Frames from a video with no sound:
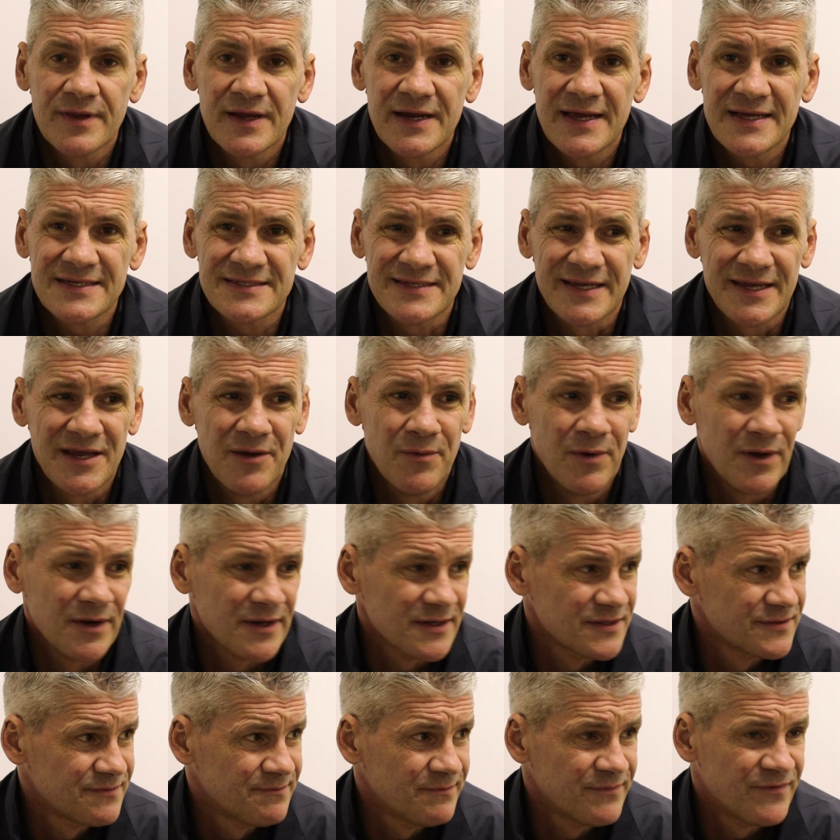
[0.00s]
The last thing you want
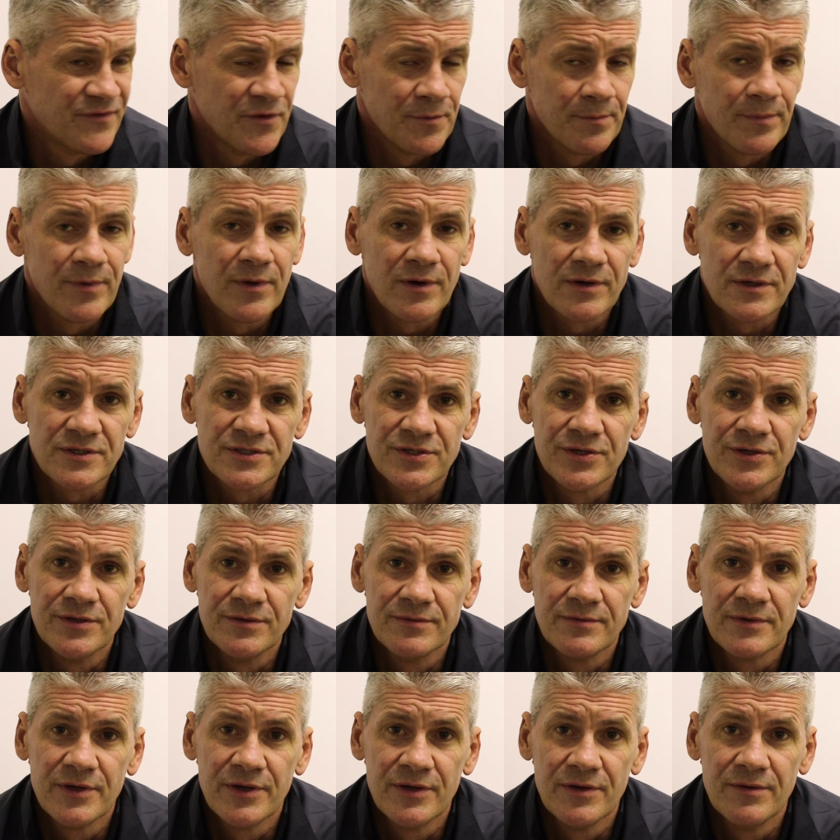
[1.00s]
is footballers
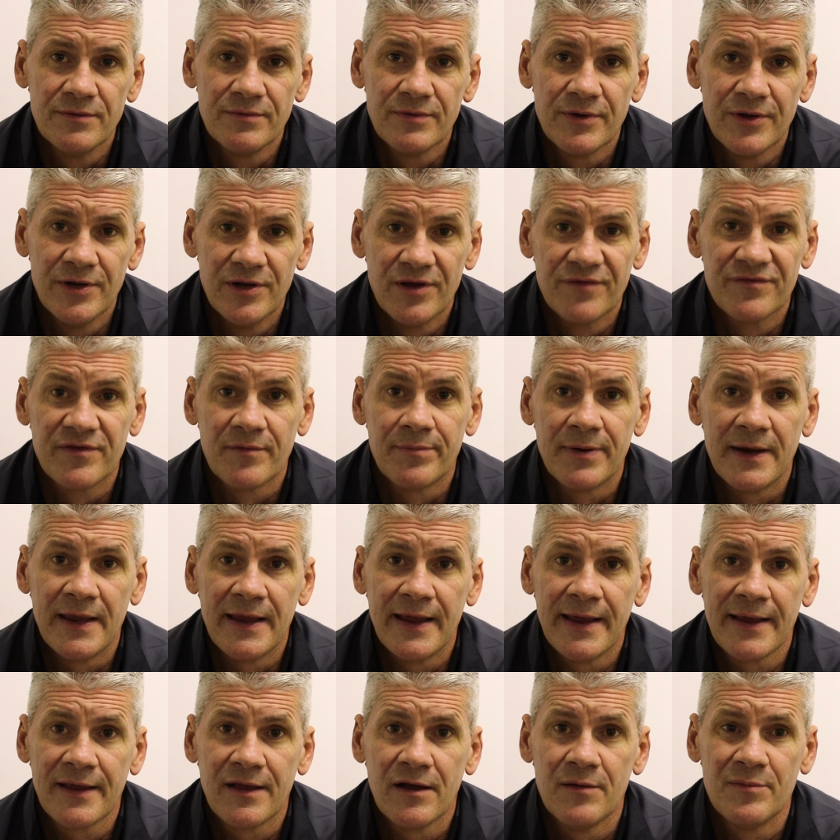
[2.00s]
who love to
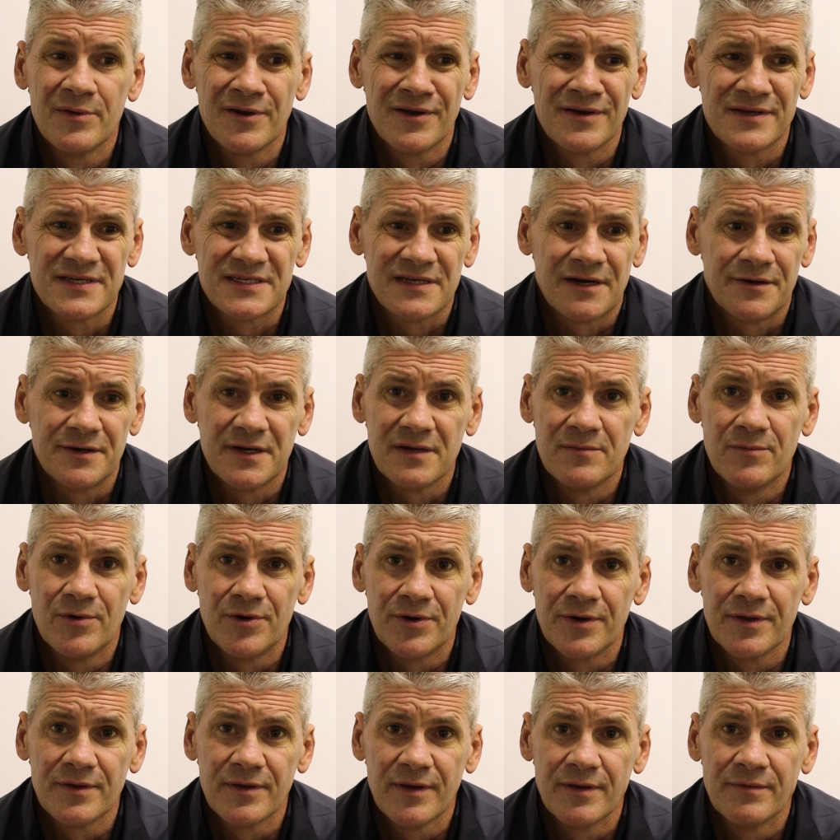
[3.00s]
play coming on a Saturday
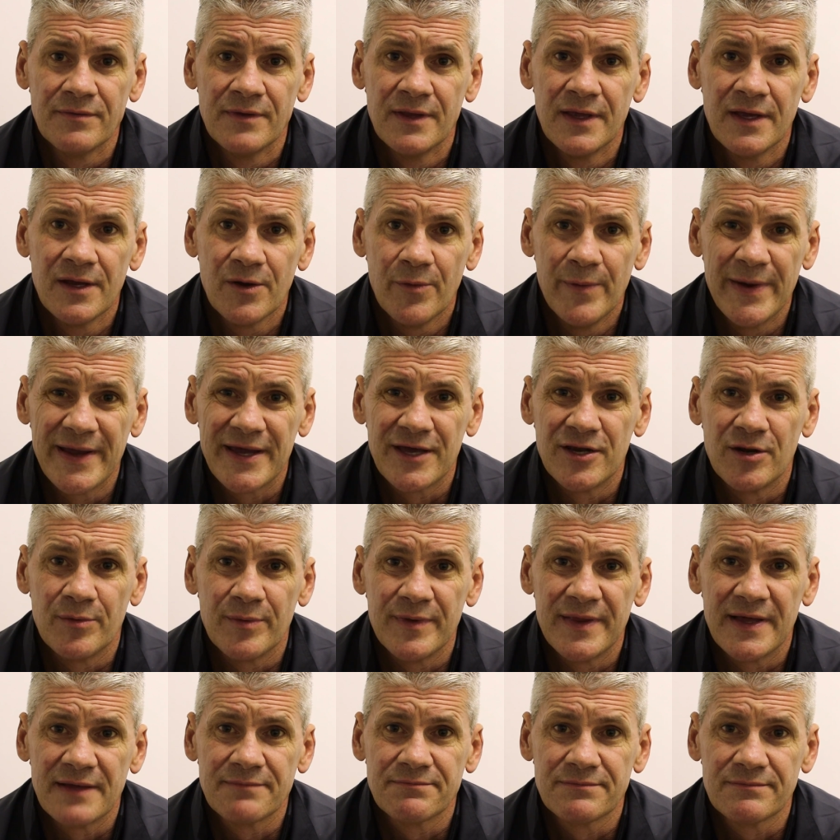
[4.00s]
morning and waking up
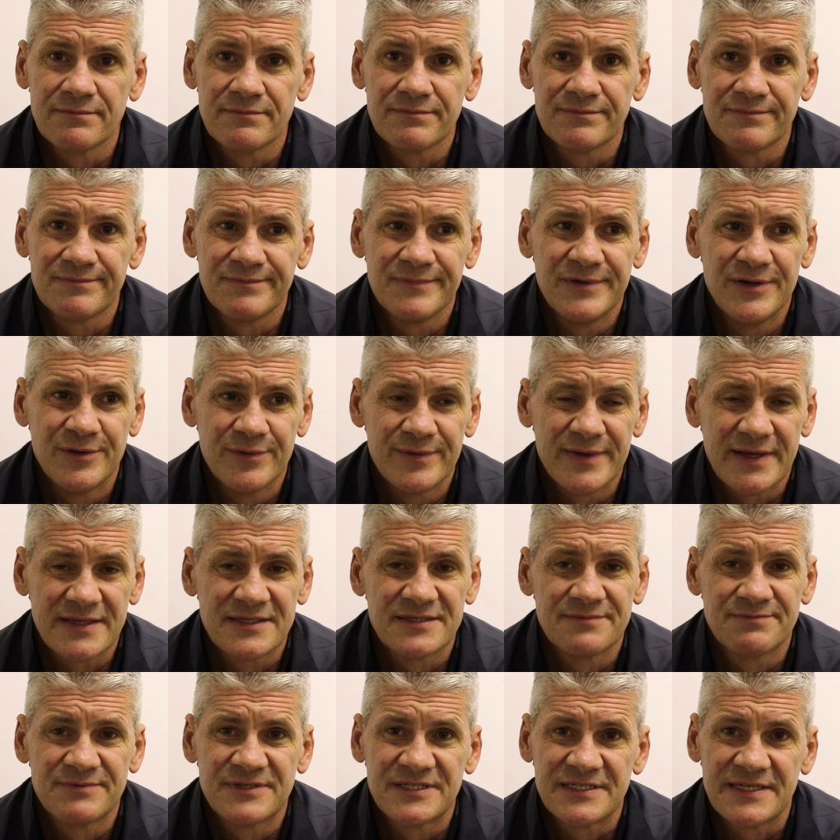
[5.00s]
with that, that
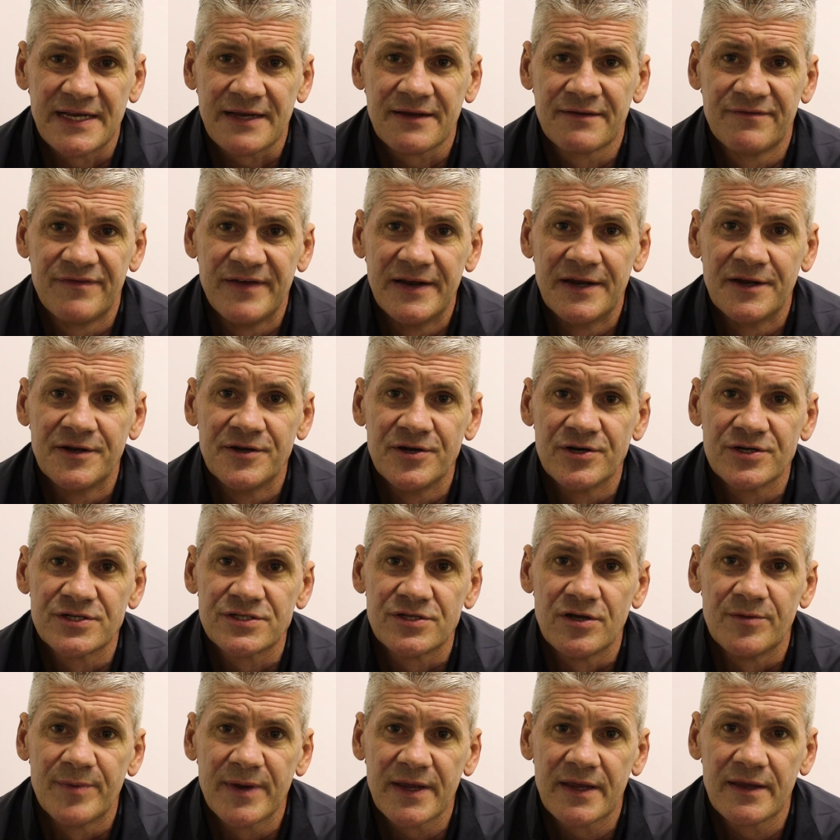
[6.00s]
sick feeling in your
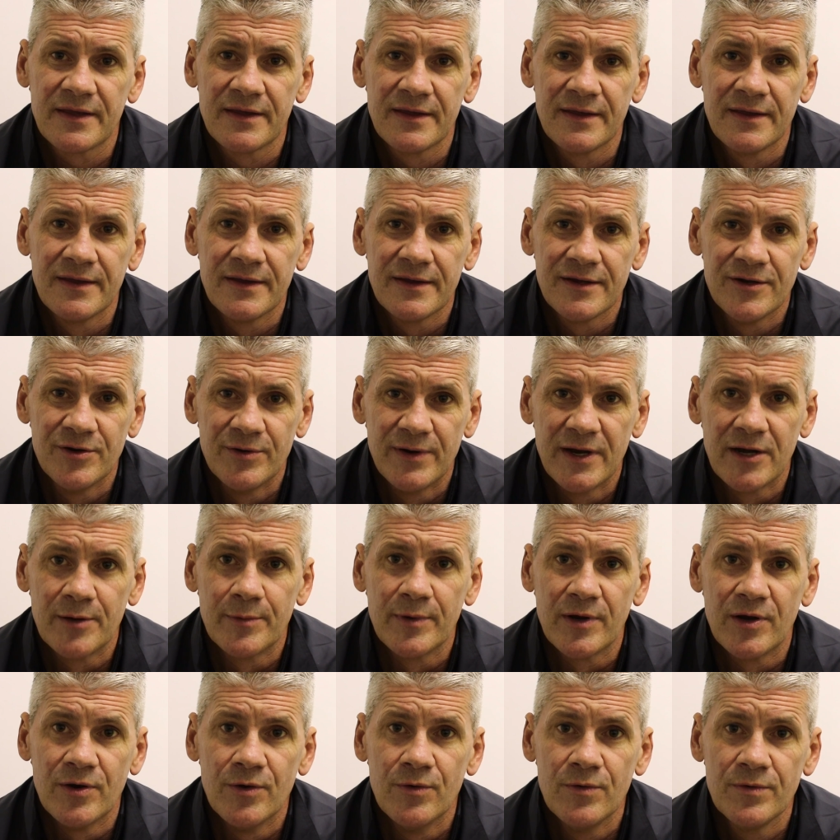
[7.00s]
stomach. Here
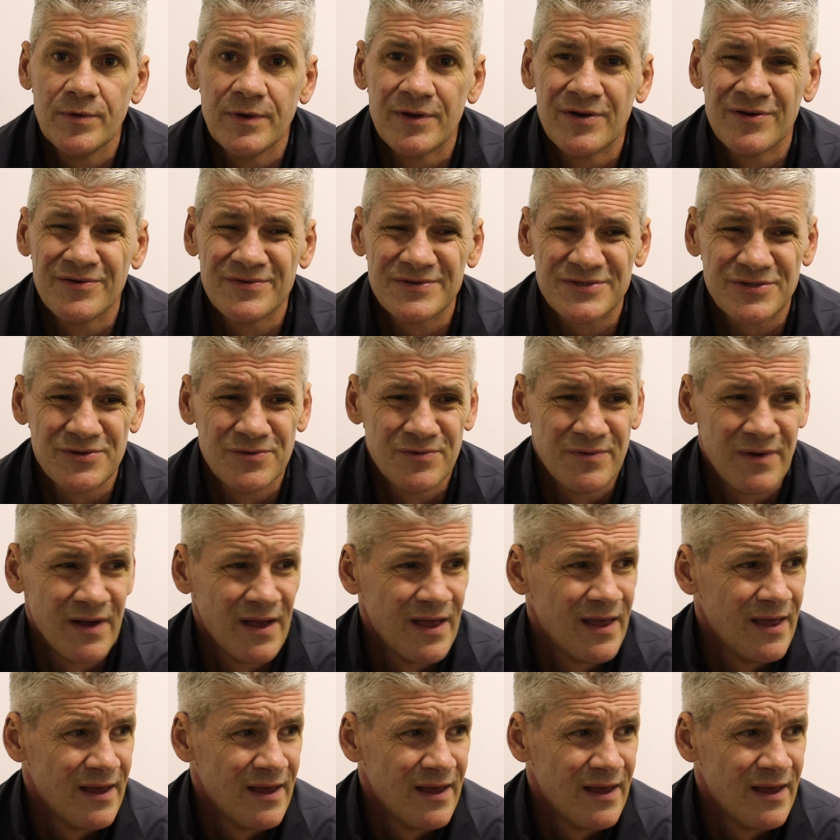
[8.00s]
we go. So